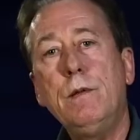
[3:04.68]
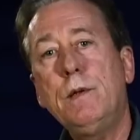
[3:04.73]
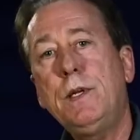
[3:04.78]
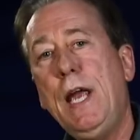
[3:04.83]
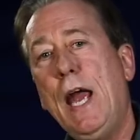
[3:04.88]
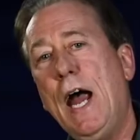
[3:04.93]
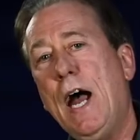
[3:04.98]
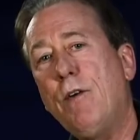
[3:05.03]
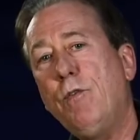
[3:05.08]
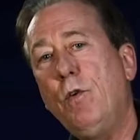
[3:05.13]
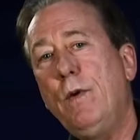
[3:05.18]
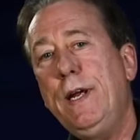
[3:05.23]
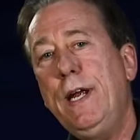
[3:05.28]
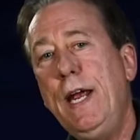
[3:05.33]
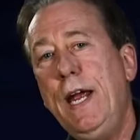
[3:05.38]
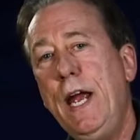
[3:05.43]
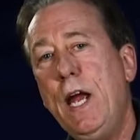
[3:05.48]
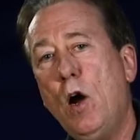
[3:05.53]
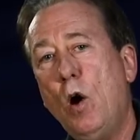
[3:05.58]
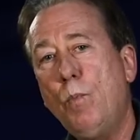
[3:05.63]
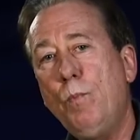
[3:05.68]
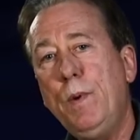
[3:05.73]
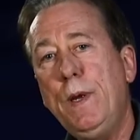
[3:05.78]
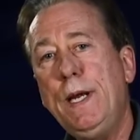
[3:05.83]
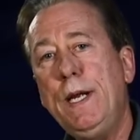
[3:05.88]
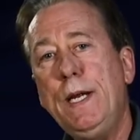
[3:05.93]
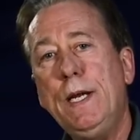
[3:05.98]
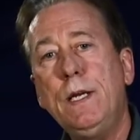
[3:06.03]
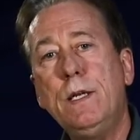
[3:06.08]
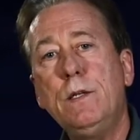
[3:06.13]
Calvary
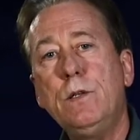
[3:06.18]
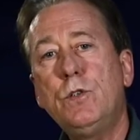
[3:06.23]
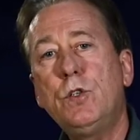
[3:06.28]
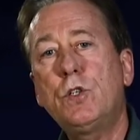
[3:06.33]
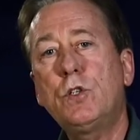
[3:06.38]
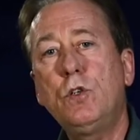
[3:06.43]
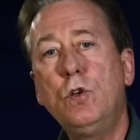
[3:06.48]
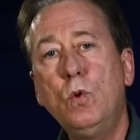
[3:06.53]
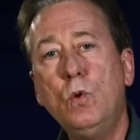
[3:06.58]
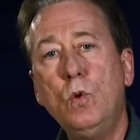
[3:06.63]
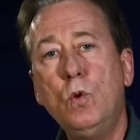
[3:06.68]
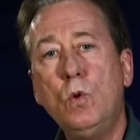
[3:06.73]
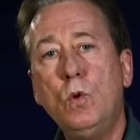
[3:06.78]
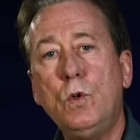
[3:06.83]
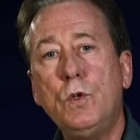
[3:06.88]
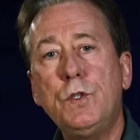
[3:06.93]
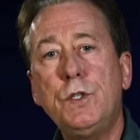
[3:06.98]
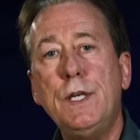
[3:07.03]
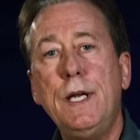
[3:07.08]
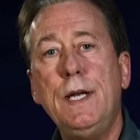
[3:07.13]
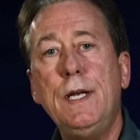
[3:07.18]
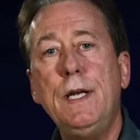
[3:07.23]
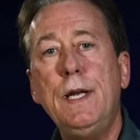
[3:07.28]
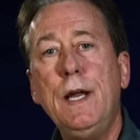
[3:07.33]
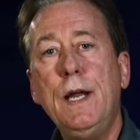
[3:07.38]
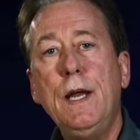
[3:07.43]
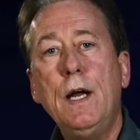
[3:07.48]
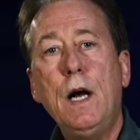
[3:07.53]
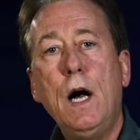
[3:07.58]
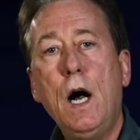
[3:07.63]
helping schools and
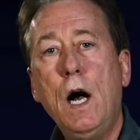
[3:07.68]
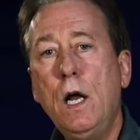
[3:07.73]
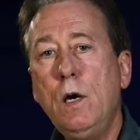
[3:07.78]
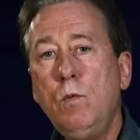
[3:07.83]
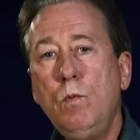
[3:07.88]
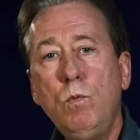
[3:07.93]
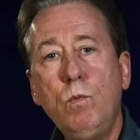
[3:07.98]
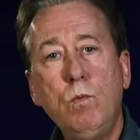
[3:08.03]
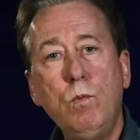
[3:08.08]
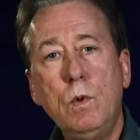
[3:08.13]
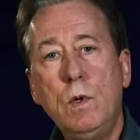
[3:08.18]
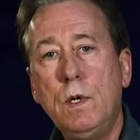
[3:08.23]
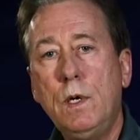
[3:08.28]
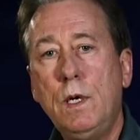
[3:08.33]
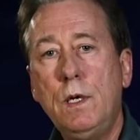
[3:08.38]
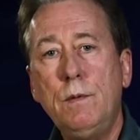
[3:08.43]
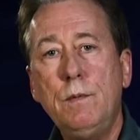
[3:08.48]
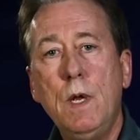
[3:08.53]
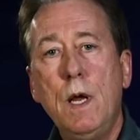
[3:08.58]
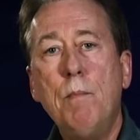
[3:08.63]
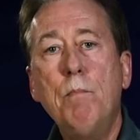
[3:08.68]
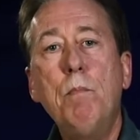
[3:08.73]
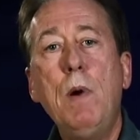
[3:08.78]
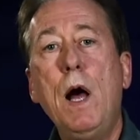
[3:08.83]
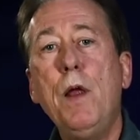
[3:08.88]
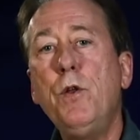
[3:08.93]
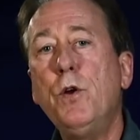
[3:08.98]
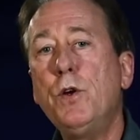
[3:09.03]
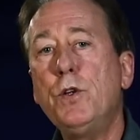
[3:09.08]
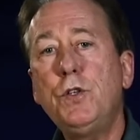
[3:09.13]
un, uh,
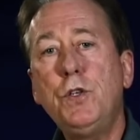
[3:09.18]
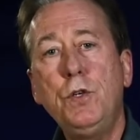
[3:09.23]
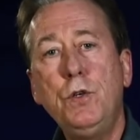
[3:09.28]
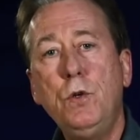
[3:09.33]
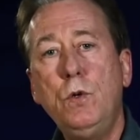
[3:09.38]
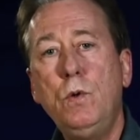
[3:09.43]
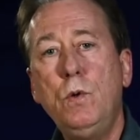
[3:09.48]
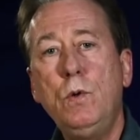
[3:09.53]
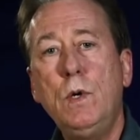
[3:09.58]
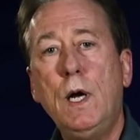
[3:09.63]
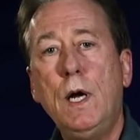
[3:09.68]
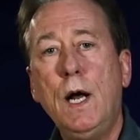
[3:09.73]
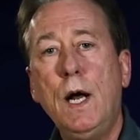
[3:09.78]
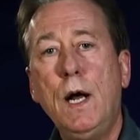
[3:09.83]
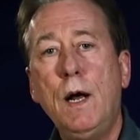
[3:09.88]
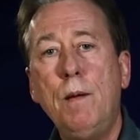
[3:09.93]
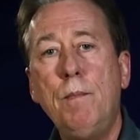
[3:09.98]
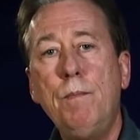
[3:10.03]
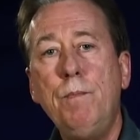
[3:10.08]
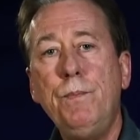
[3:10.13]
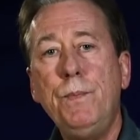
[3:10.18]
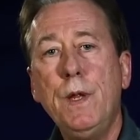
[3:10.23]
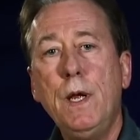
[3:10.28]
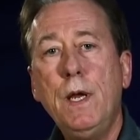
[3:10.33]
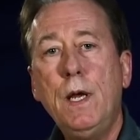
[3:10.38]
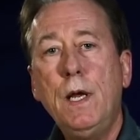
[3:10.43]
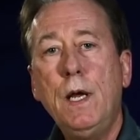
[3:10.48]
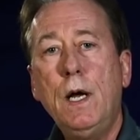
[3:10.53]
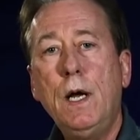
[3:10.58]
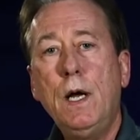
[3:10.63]
mothers who um,
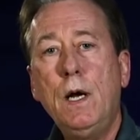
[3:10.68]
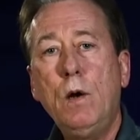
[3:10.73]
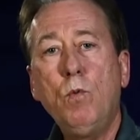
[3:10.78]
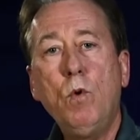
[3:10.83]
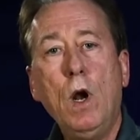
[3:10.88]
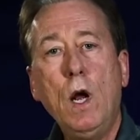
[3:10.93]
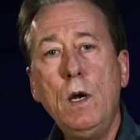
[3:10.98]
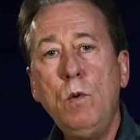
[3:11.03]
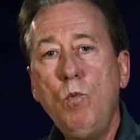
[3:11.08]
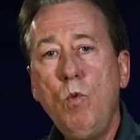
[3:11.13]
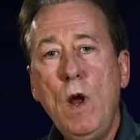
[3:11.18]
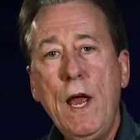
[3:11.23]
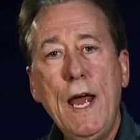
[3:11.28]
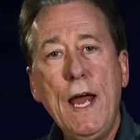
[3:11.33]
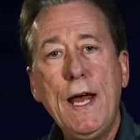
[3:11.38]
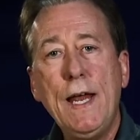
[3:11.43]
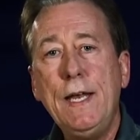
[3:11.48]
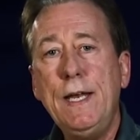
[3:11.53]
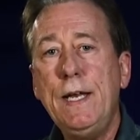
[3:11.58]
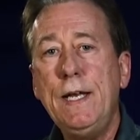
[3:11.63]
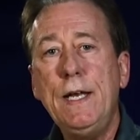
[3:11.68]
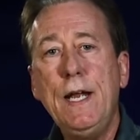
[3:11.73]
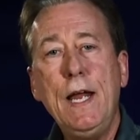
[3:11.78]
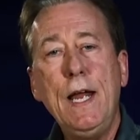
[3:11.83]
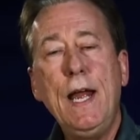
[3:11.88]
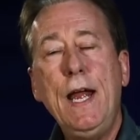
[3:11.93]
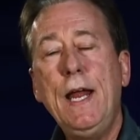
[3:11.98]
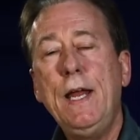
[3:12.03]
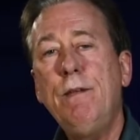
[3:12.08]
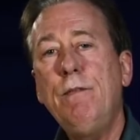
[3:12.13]
uh, were unwed and,
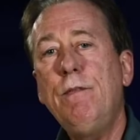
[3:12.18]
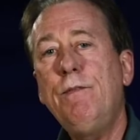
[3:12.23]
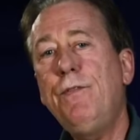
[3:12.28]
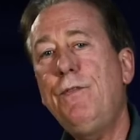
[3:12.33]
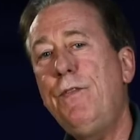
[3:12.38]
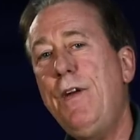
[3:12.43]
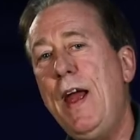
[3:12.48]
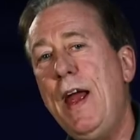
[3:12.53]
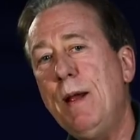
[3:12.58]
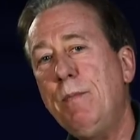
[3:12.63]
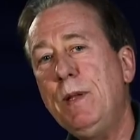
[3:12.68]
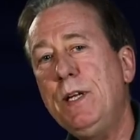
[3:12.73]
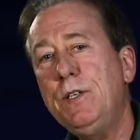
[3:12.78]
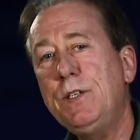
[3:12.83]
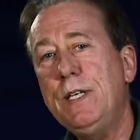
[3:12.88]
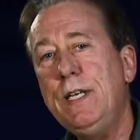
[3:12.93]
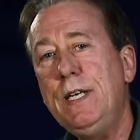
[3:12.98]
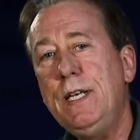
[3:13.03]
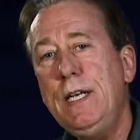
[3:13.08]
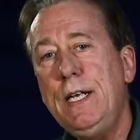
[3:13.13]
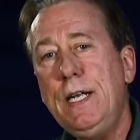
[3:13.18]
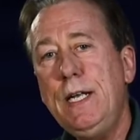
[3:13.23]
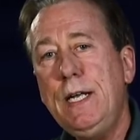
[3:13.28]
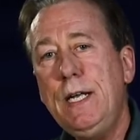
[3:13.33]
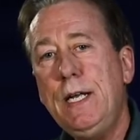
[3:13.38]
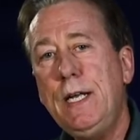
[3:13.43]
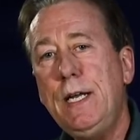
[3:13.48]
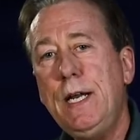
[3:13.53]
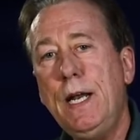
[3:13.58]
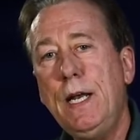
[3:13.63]
and families in
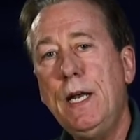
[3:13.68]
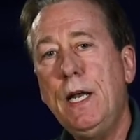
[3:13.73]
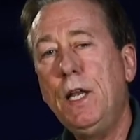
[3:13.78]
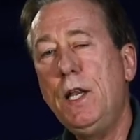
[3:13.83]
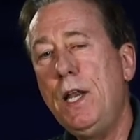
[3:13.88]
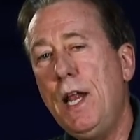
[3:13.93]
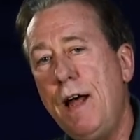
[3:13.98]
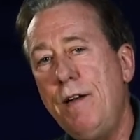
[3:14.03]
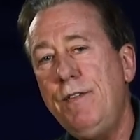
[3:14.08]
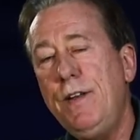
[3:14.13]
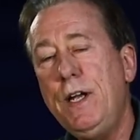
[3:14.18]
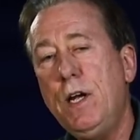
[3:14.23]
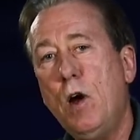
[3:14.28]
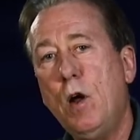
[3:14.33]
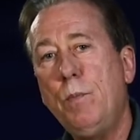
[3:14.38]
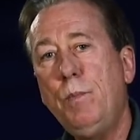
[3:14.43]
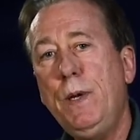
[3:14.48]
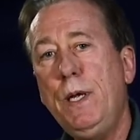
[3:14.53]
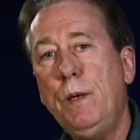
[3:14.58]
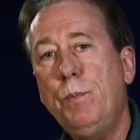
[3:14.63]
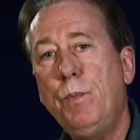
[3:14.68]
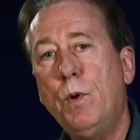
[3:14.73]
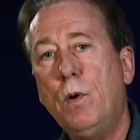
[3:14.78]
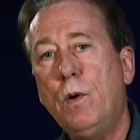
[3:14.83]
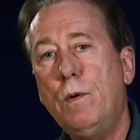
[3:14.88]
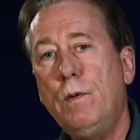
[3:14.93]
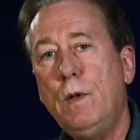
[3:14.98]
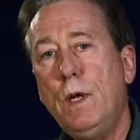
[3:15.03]
need and loving on people.